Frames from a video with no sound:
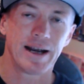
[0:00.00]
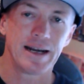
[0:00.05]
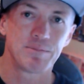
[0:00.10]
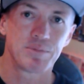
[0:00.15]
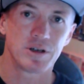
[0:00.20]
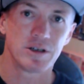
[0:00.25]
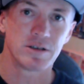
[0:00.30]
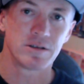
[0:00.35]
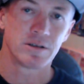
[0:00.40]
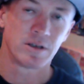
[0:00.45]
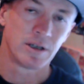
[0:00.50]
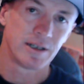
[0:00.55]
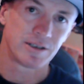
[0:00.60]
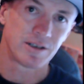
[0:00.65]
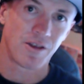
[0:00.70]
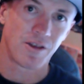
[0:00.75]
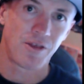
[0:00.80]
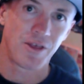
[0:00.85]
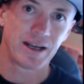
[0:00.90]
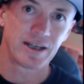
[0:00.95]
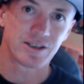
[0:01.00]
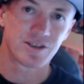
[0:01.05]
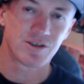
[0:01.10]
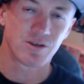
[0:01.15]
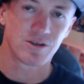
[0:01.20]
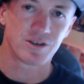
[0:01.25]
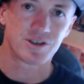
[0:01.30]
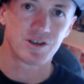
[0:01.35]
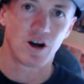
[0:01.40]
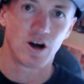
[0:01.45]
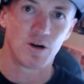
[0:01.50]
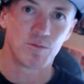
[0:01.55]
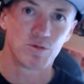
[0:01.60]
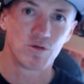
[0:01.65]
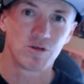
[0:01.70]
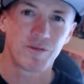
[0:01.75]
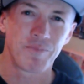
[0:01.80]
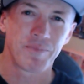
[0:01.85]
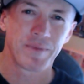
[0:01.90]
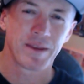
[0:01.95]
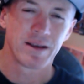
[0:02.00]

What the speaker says: but it's a thicker sort of style book.